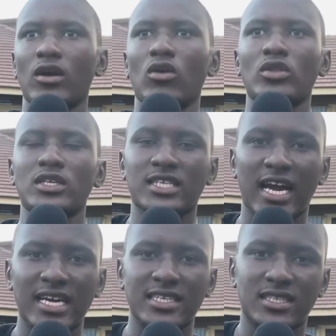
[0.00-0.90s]
oh, this
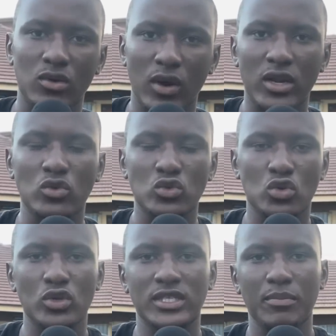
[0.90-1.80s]
guy is the one who's
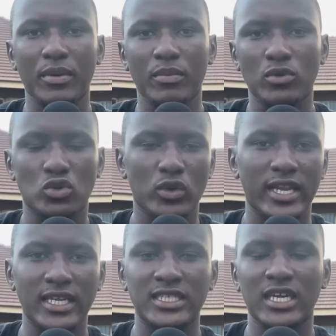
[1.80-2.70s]
causing people to
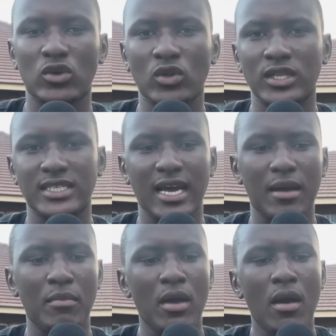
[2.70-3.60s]
get injured all the time.